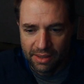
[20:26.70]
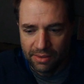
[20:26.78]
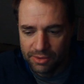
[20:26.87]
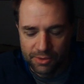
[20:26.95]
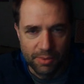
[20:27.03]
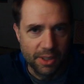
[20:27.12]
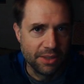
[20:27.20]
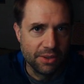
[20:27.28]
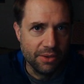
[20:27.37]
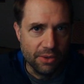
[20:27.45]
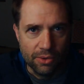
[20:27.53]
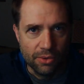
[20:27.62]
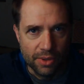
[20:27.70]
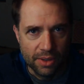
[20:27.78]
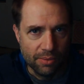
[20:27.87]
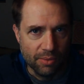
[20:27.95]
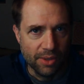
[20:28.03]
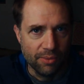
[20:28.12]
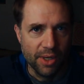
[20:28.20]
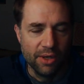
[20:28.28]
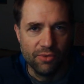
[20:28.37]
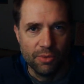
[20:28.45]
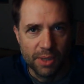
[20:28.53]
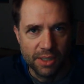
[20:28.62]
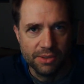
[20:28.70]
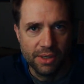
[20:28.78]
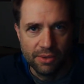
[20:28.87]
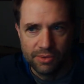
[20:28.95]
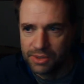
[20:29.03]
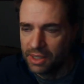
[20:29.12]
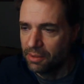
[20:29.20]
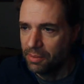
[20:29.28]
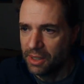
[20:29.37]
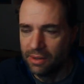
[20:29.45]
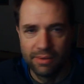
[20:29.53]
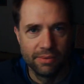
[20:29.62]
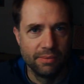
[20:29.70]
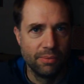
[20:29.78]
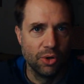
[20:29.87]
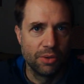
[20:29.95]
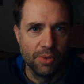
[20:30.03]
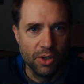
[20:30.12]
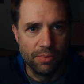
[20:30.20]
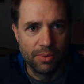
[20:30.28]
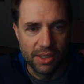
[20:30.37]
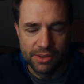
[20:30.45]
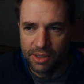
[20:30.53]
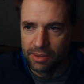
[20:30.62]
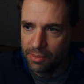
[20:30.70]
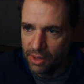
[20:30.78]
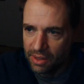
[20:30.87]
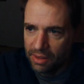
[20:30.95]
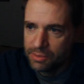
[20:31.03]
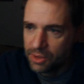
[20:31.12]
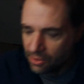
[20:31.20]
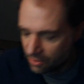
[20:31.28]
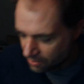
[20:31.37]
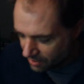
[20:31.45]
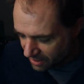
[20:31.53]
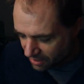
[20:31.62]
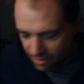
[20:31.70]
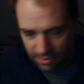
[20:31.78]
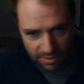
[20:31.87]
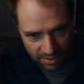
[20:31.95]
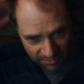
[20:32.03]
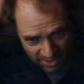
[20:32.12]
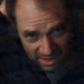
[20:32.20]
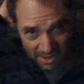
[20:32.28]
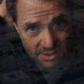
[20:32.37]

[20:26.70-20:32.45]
was a big to do. It went way over budget. It was like a big pork barrel project, but I'm sure like Vatican